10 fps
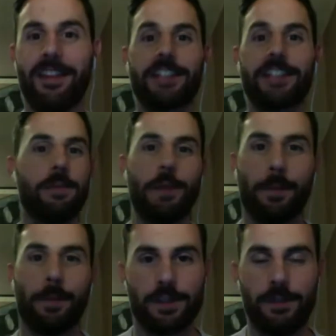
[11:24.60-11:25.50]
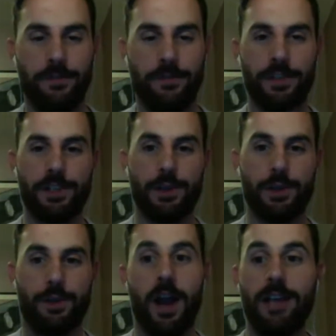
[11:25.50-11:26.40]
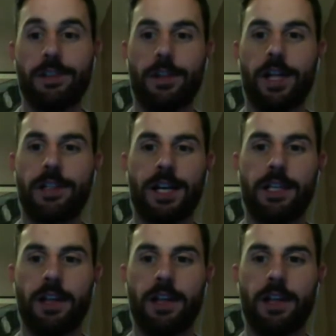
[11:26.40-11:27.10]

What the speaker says: that's going to be a personal preference too, right? So that's kind of